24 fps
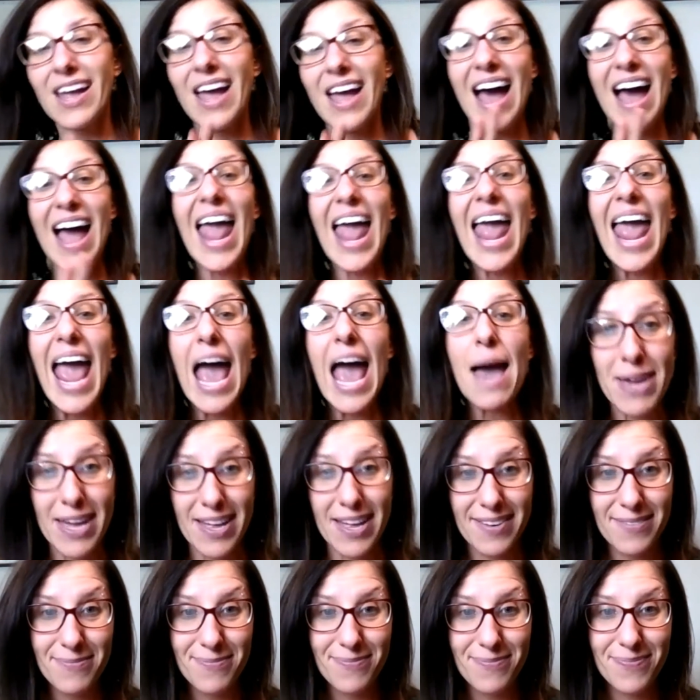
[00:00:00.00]
A habit.
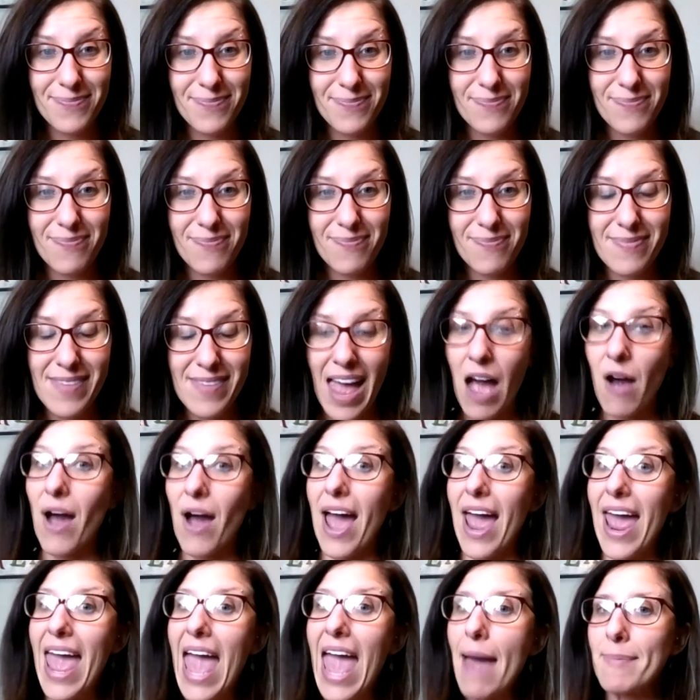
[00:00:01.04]
Now,
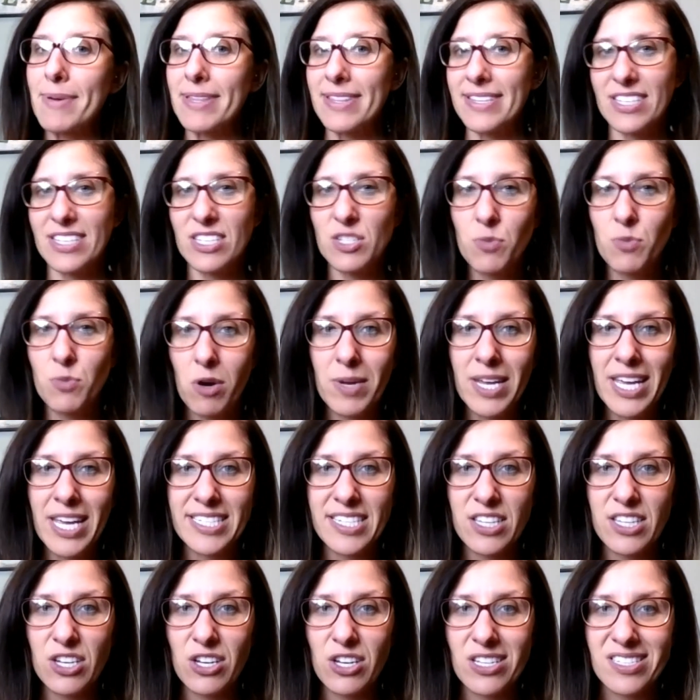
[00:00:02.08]
a habit. This is where we get
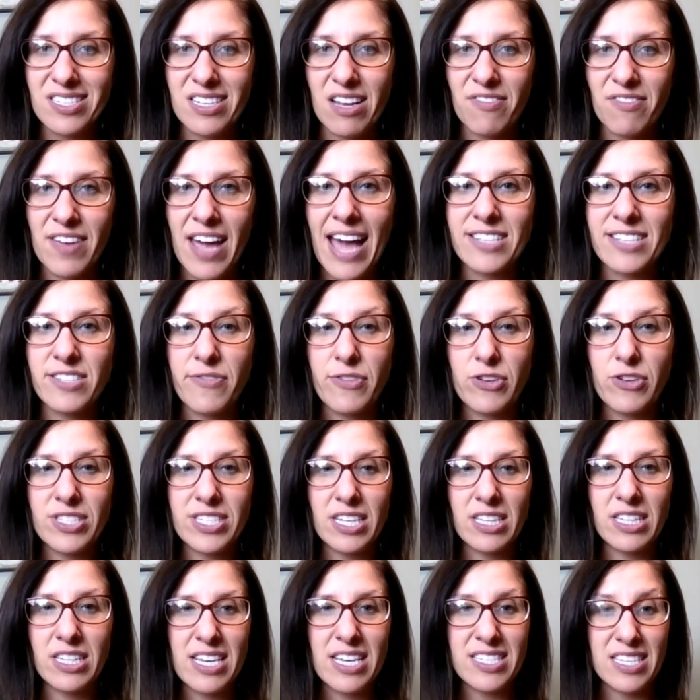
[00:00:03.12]
to the good stuff, guys. If you're
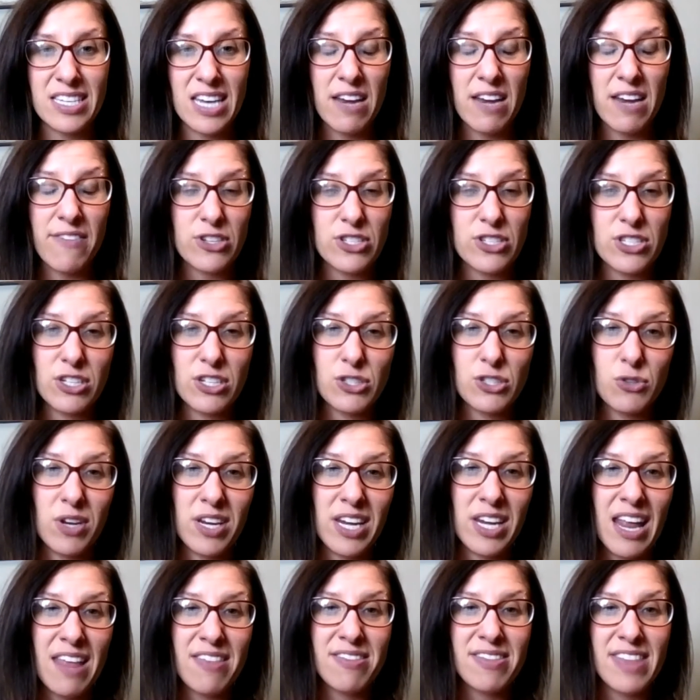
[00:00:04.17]
still listening, if you're still
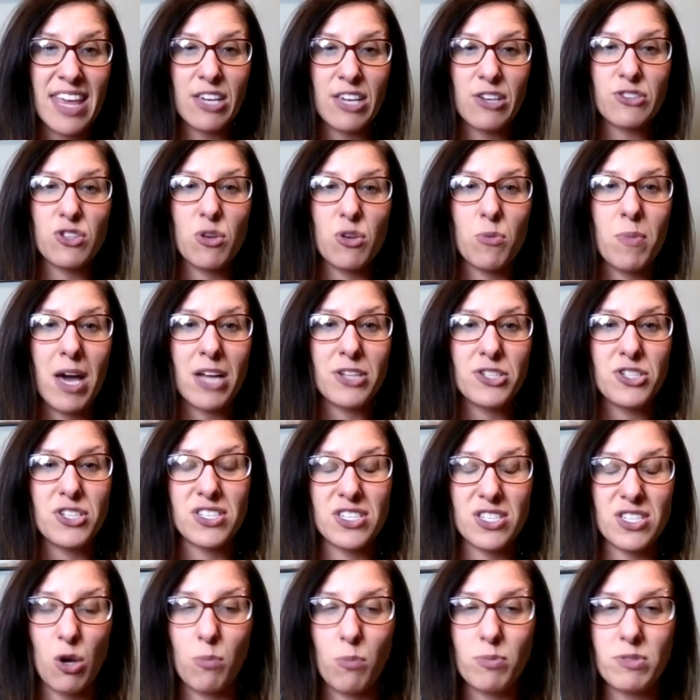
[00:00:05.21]
tuning in, thank you so much. This
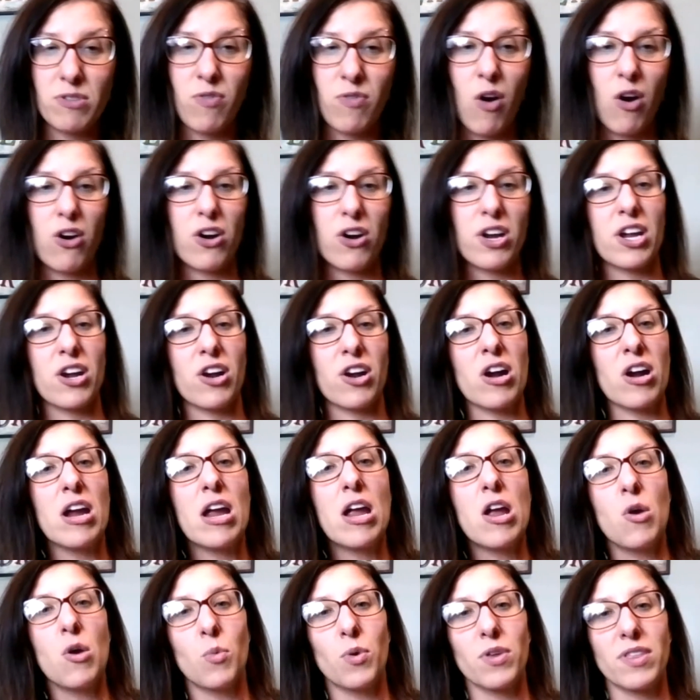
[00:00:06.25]
is Hope Zvara here
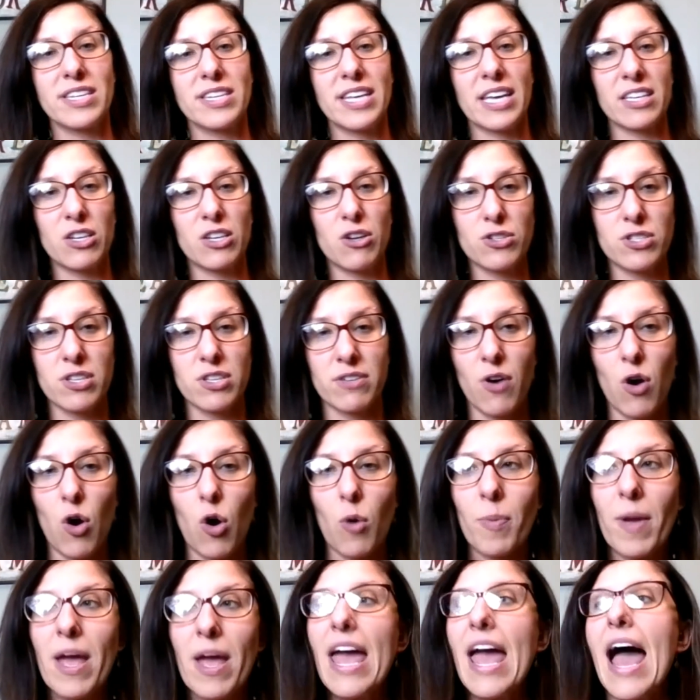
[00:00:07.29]
with a Daily Dose of
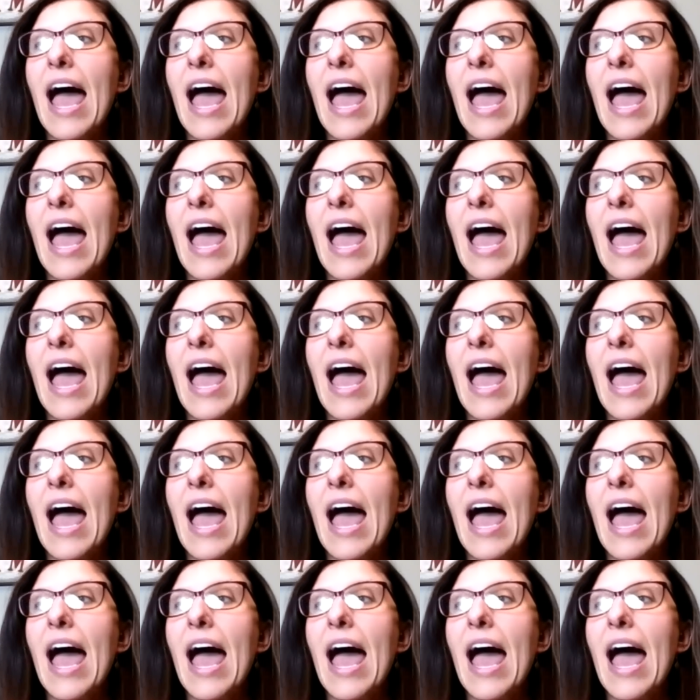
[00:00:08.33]
Hope.